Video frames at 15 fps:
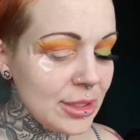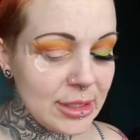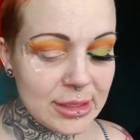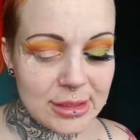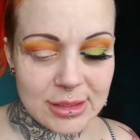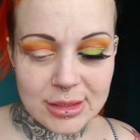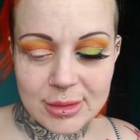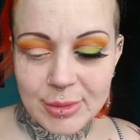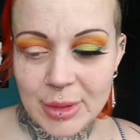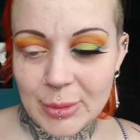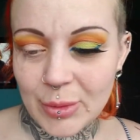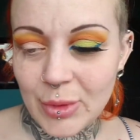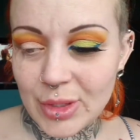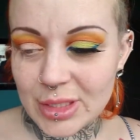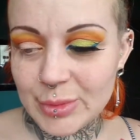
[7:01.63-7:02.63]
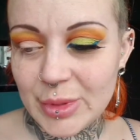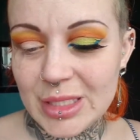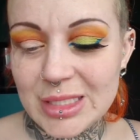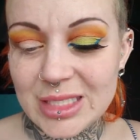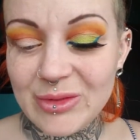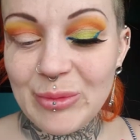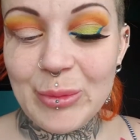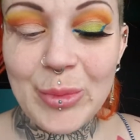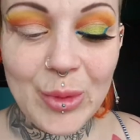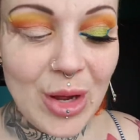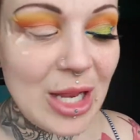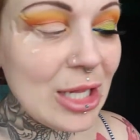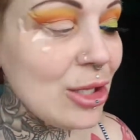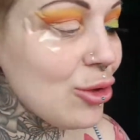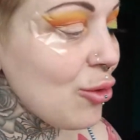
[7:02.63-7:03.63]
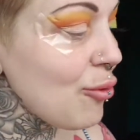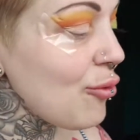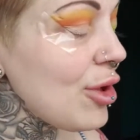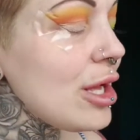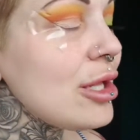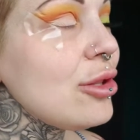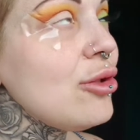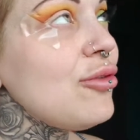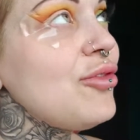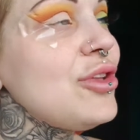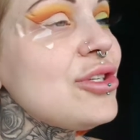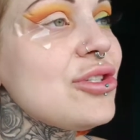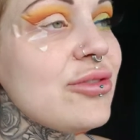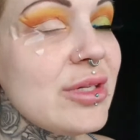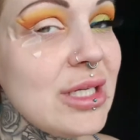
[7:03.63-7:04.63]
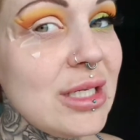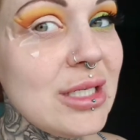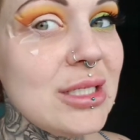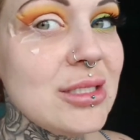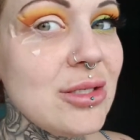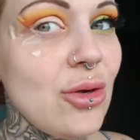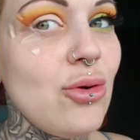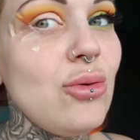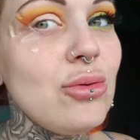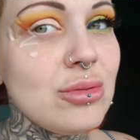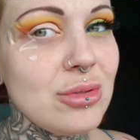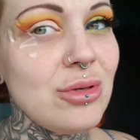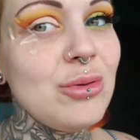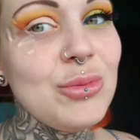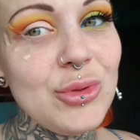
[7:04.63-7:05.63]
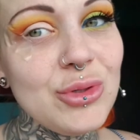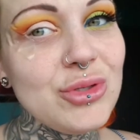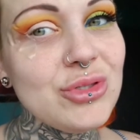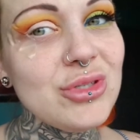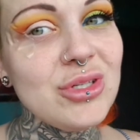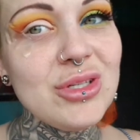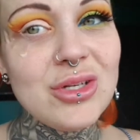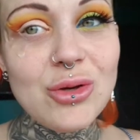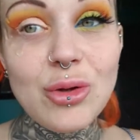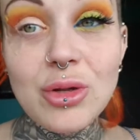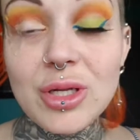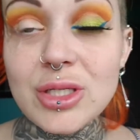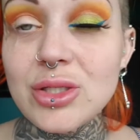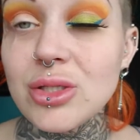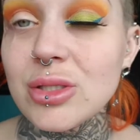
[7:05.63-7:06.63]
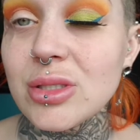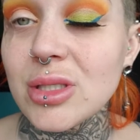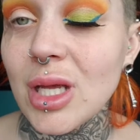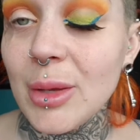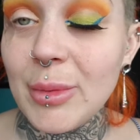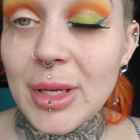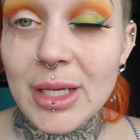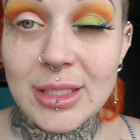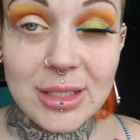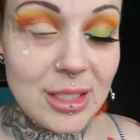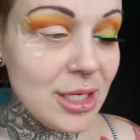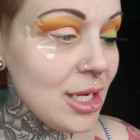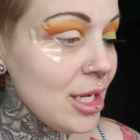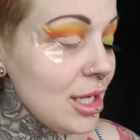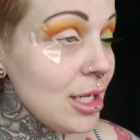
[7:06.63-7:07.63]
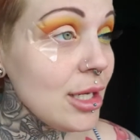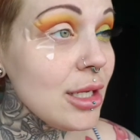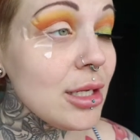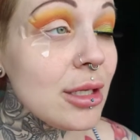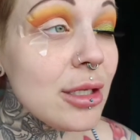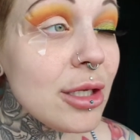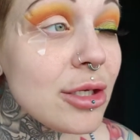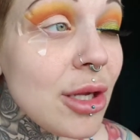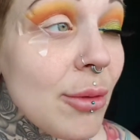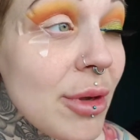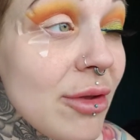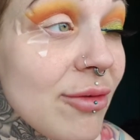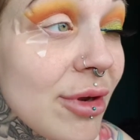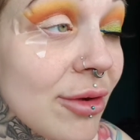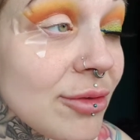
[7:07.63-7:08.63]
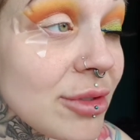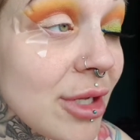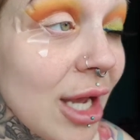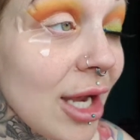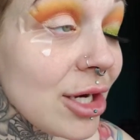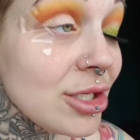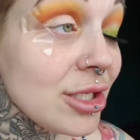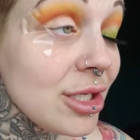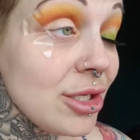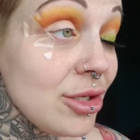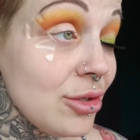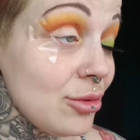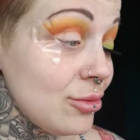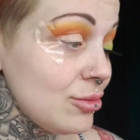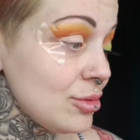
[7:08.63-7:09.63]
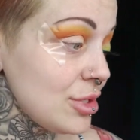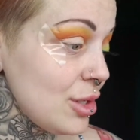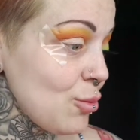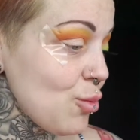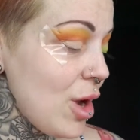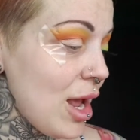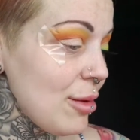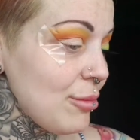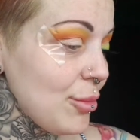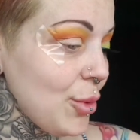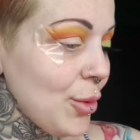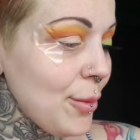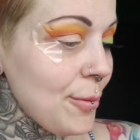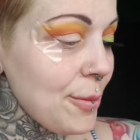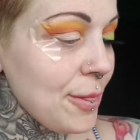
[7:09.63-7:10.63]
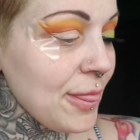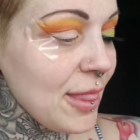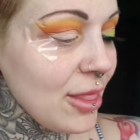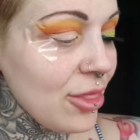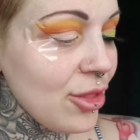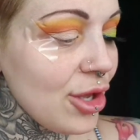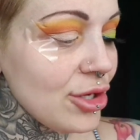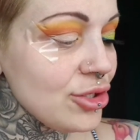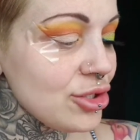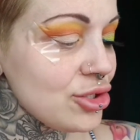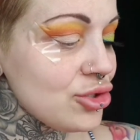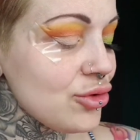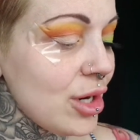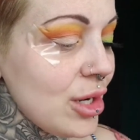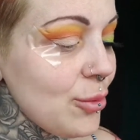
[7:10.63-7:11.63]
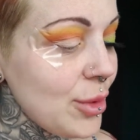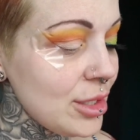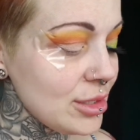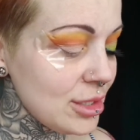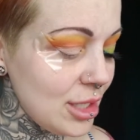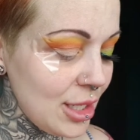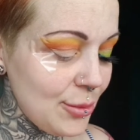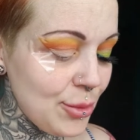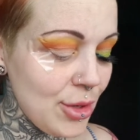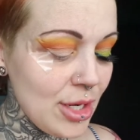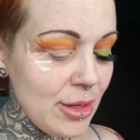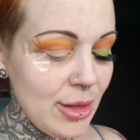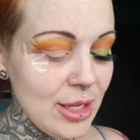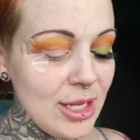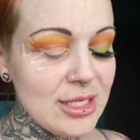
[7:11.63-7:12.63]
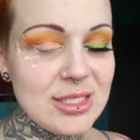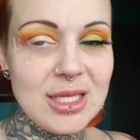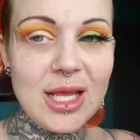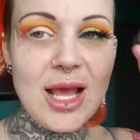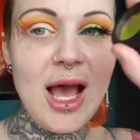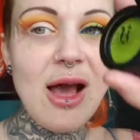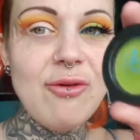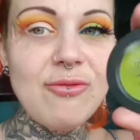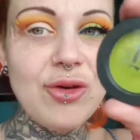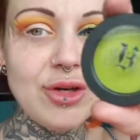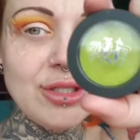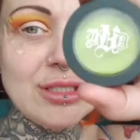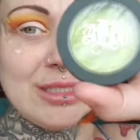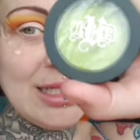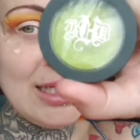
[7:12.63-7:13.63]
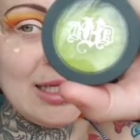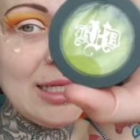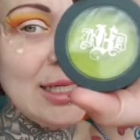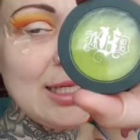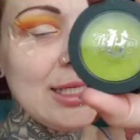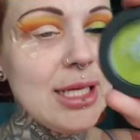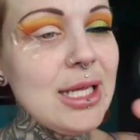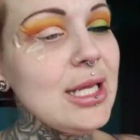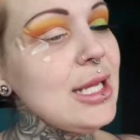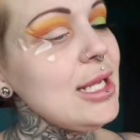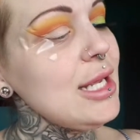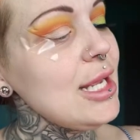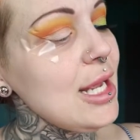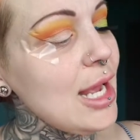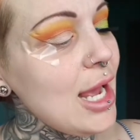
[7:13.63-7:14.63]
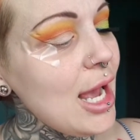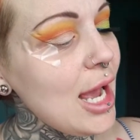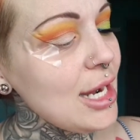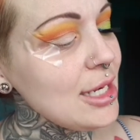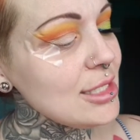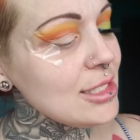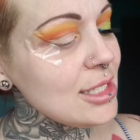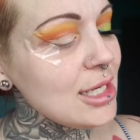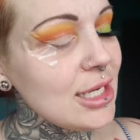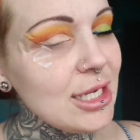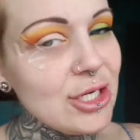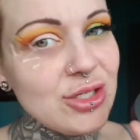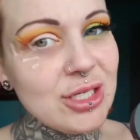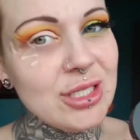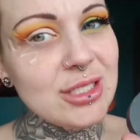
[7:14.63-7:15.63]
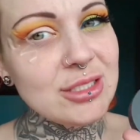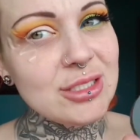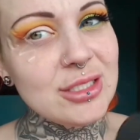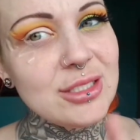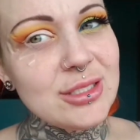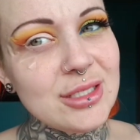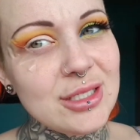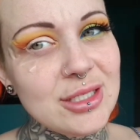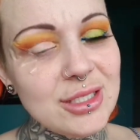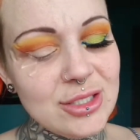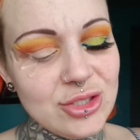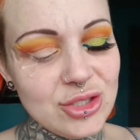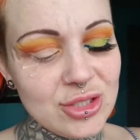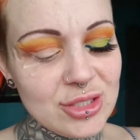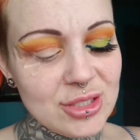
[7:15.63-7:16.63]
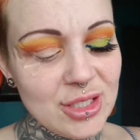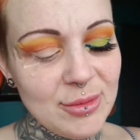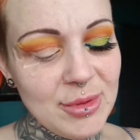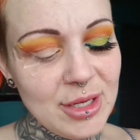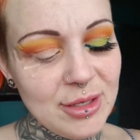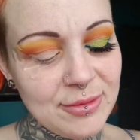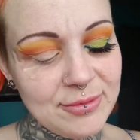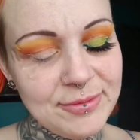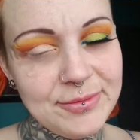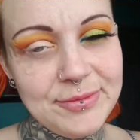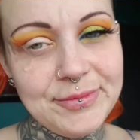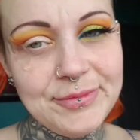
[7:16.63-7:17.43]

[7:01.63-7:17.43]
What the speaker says: and it's a bit more expensive, but I love this green so much, and the colour is just amazing. You don't even have to actually use it wet, but I thought I'd just try it wet today. But anyway, it's the Kat Von D and it's in Electric Lizard, and it's just, I mean,